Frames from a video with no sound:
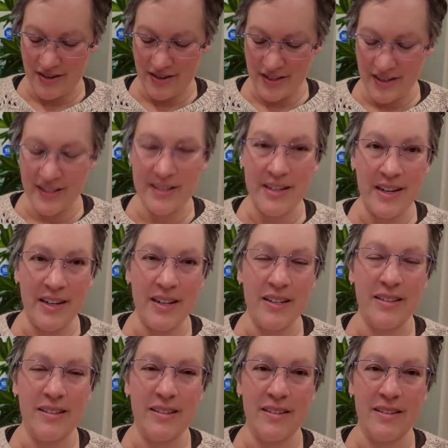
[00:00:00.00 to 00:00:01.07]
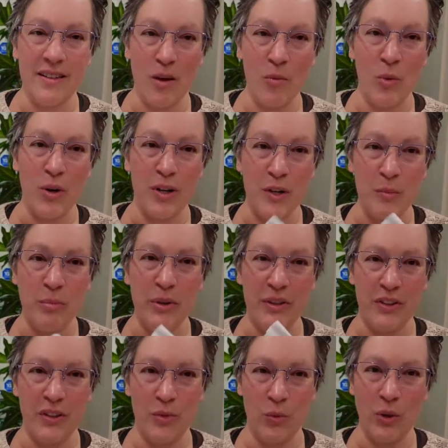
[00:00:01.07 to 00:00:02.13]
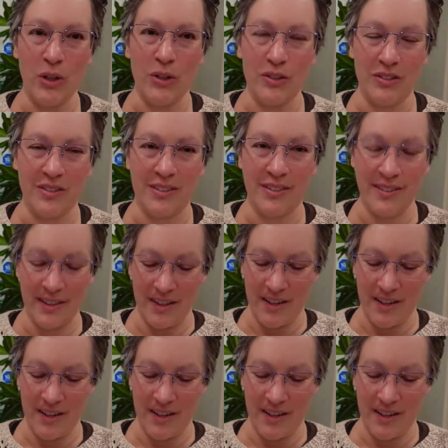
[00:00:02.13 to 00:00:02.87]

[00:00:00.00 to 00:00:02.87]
just needed somewhere to put the words.